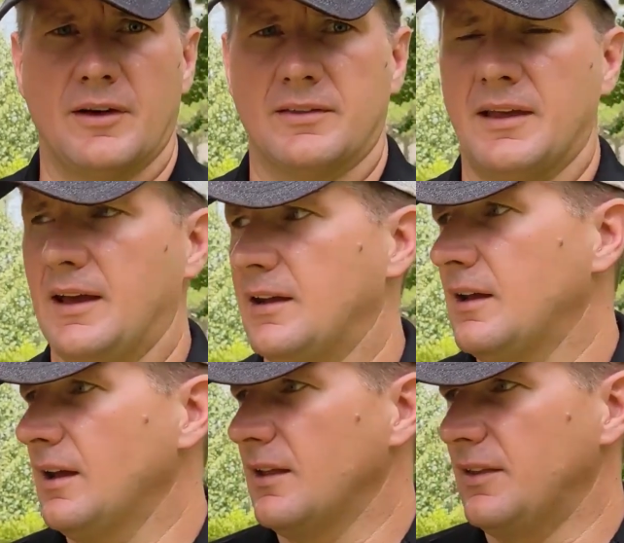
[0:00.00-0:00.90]
like that.
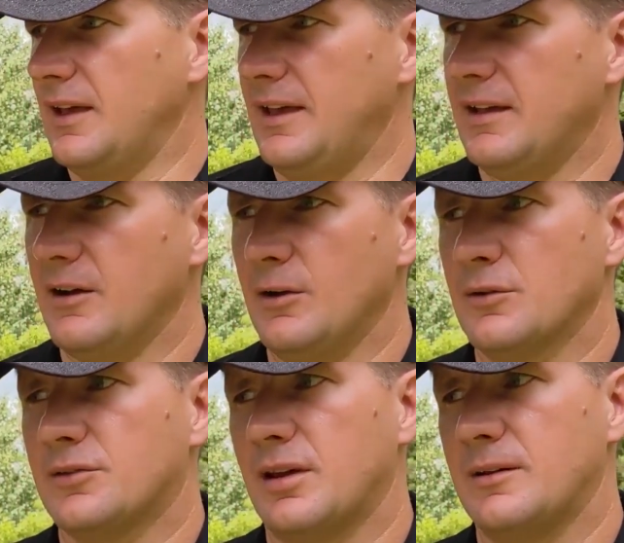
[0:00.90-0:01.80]
The
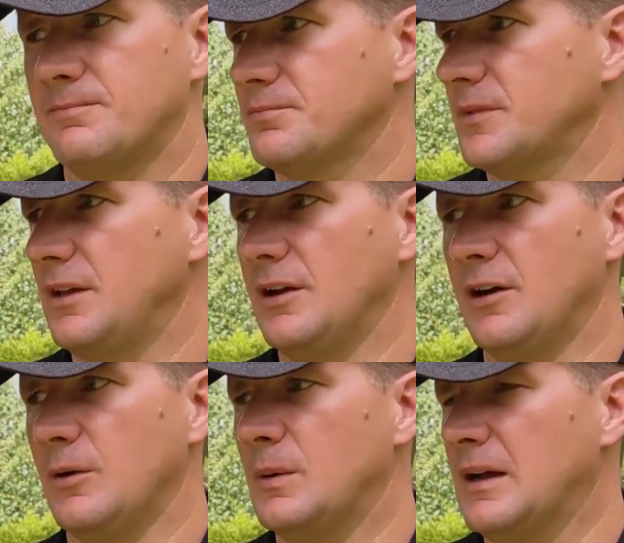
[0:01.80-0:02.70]
EGOs, you
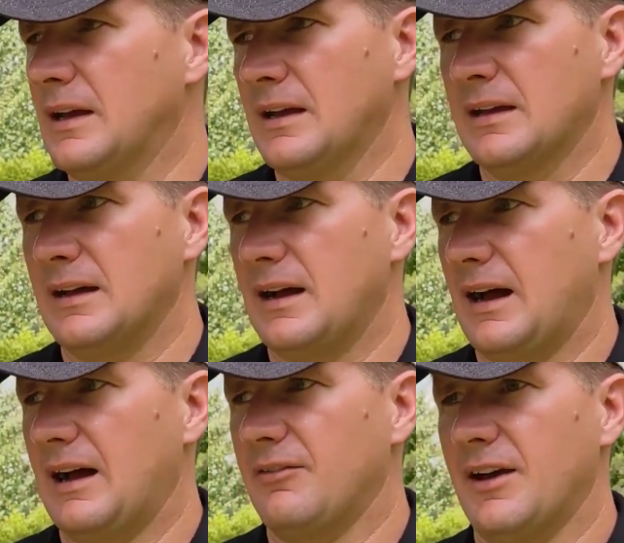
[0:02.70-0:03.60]
know,
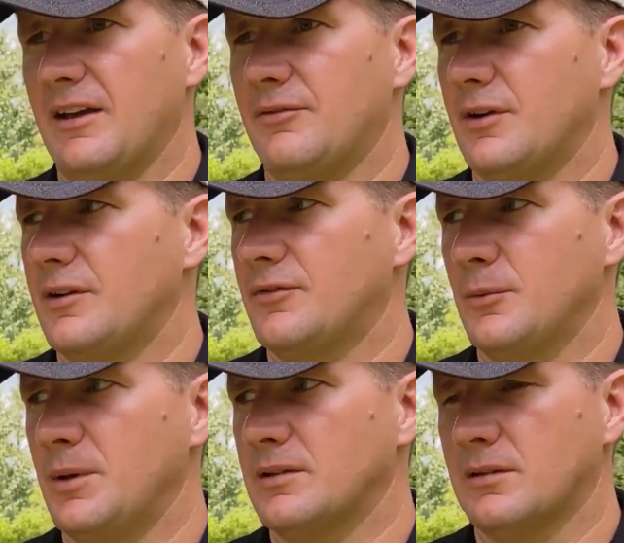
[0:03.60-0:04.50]
I've had very
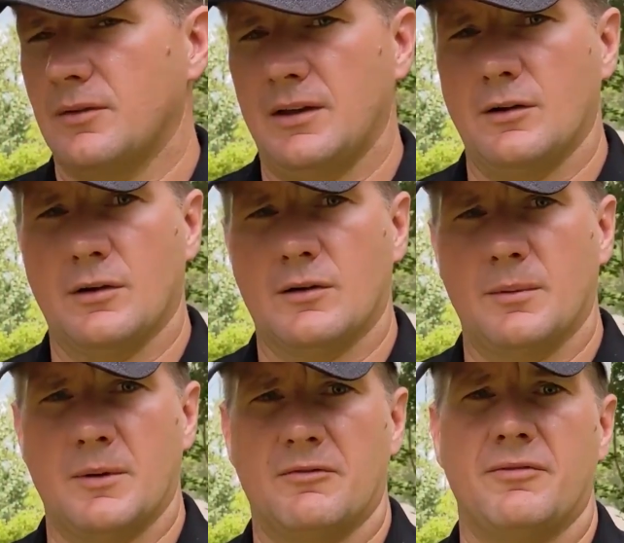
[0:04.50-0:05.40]
few pieces of EGO
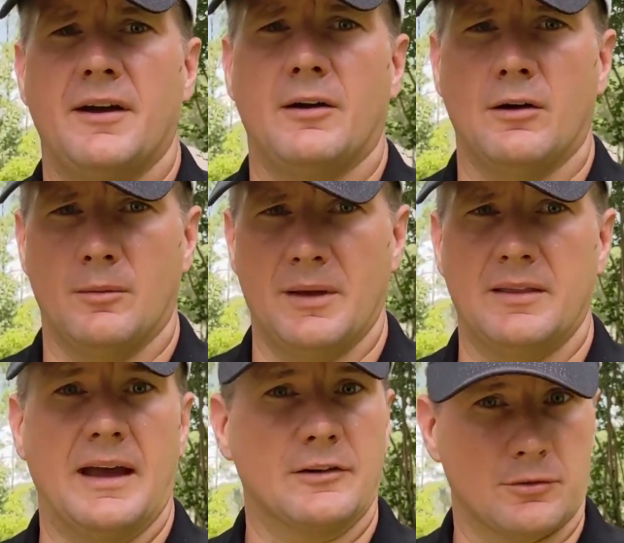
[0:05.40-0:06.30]
equipment fail on
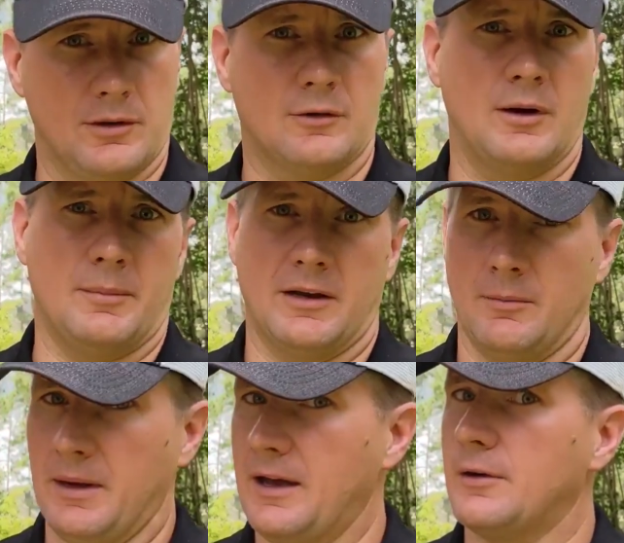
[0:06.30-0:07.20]
me. The actual equipment,
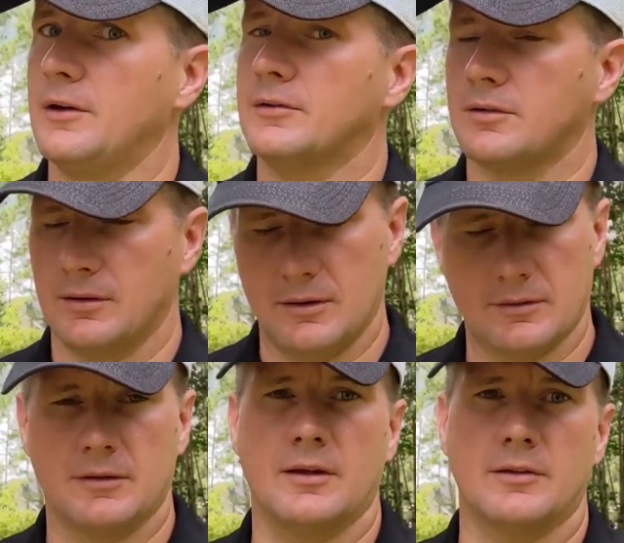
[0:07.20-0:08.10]
now batteries
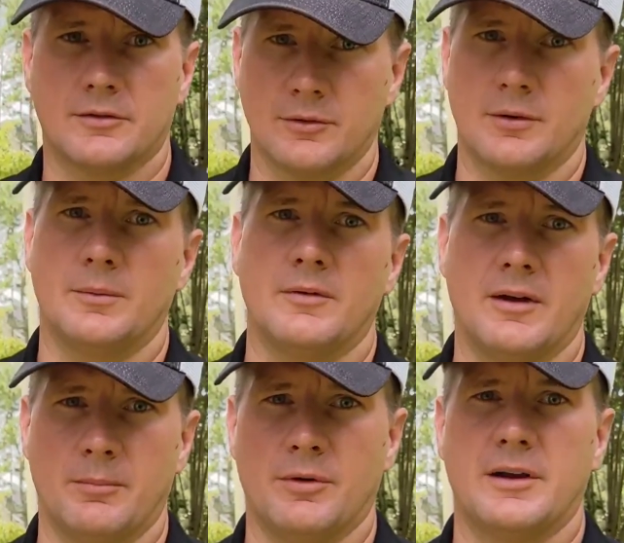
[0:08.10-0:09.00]
is another story, and we've
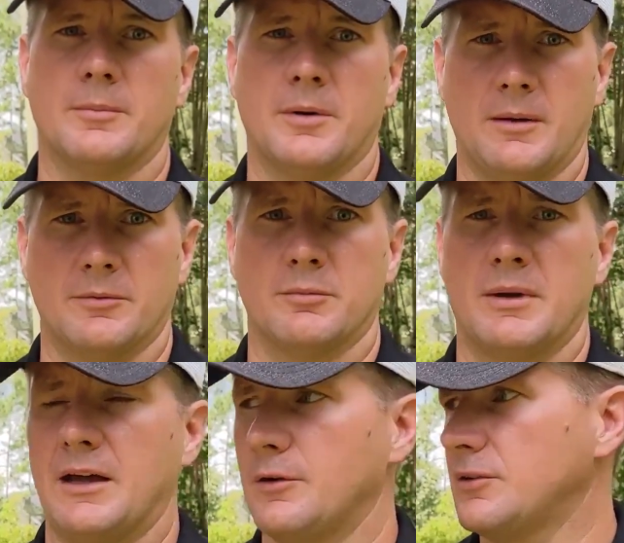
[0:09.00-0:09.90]
had plenty of problems with
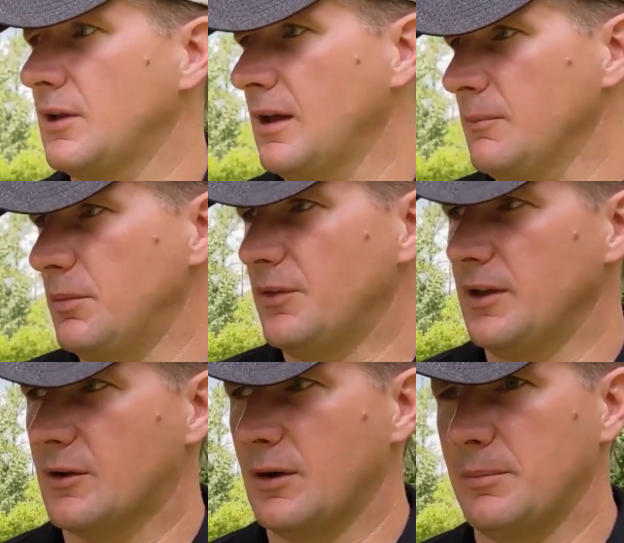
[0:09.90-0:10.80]
batteries, but
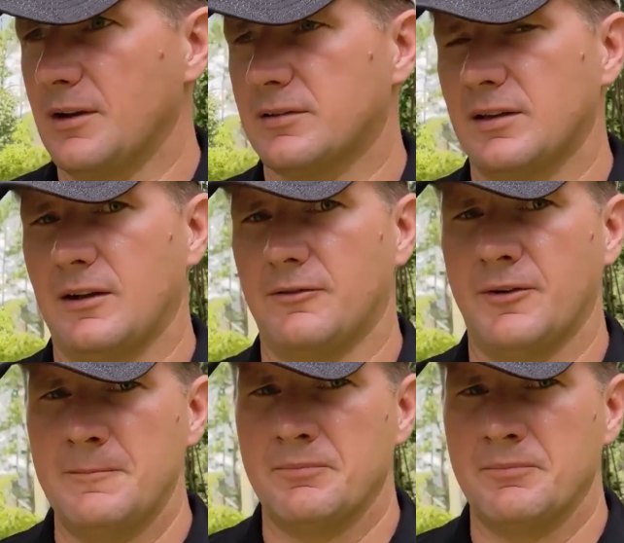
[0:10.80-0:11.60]
the equipment itself